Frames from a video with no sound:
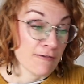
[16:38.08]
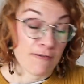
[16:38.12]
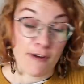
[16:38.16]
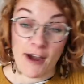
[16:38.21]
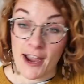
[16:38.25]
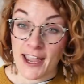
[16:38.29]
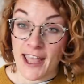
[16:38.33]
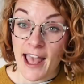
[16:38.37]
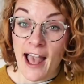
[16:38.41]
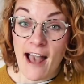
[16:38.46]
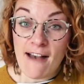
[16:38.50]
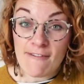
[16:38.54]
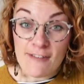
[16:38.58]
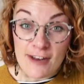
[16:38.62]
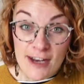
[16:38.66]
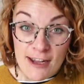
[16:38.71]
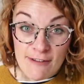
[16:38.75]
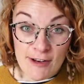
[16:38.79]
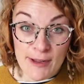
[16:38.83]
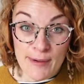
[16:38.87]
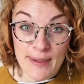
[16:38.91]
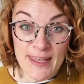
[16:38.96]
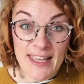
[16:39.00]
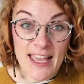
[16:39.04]
Right, have a
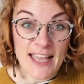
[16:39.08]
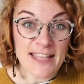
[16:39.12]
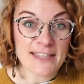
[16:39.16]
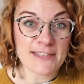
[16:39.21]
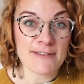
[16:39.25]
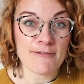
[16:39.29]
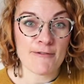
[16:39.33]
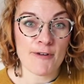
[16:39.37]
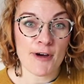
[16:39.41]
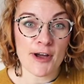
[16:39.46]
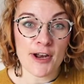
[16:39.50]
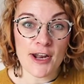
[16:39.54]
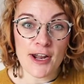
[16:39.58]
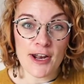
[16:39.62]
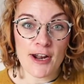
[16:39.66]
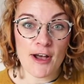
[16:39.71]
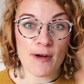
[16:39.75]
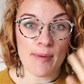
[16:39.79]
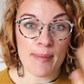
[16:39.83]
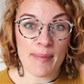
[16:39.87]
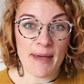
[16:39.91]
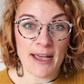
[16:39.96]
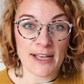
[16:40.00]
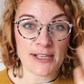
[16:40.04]
lovely weekend, everyone, and
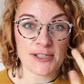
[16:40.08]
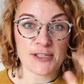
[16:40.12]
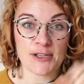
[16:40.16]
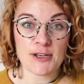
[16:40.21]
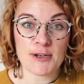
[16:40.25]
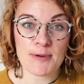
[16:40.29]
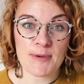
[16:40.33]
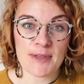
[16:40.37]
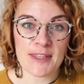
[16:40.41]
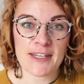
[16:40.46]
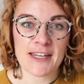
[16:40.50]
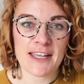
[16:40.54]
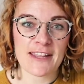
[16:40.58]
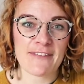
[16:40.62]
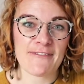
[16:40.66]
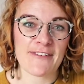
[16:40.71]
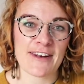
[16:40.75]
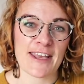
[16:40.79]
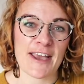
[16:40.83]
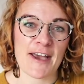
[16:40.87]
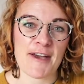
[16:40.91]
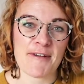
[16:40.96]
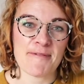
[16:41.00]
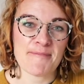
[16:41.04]
I'll be back soon with another
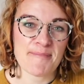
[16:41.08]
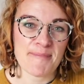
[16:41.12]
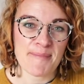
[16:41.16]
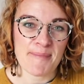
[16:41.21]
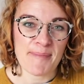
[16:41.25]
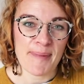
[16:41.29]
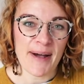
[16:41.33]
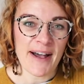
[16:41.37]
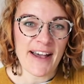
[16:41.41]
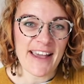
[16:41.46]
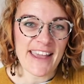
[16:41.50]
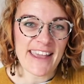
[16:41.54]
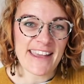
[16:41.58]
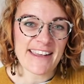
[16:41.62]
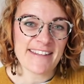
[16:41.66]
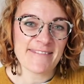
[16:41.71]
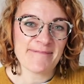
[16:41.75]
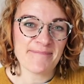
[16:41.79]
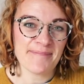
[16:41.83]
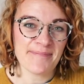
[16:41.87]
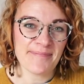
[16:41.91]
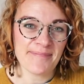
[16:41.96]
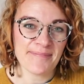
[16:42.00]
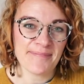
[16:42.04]
video.
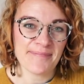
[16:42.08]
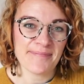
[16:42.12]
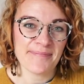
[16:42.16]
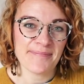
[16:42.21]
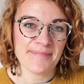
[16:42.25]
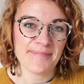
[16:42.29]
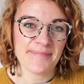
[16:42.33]
Bye!